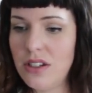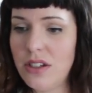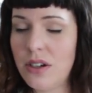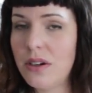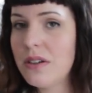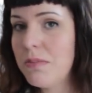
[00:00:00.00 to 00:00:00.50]

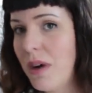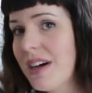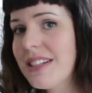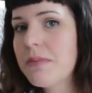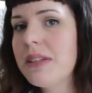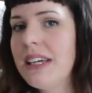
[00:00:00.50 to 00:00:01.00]
you're
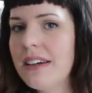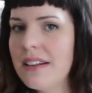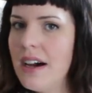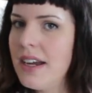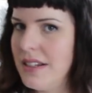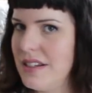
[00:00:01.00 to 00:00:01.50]
possibly
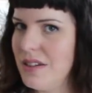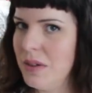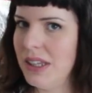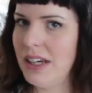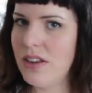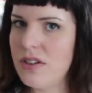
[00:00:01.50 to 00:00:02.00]
inclined to
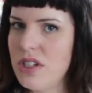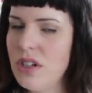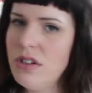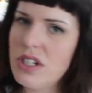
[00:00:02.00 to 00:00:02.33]
doing the other two.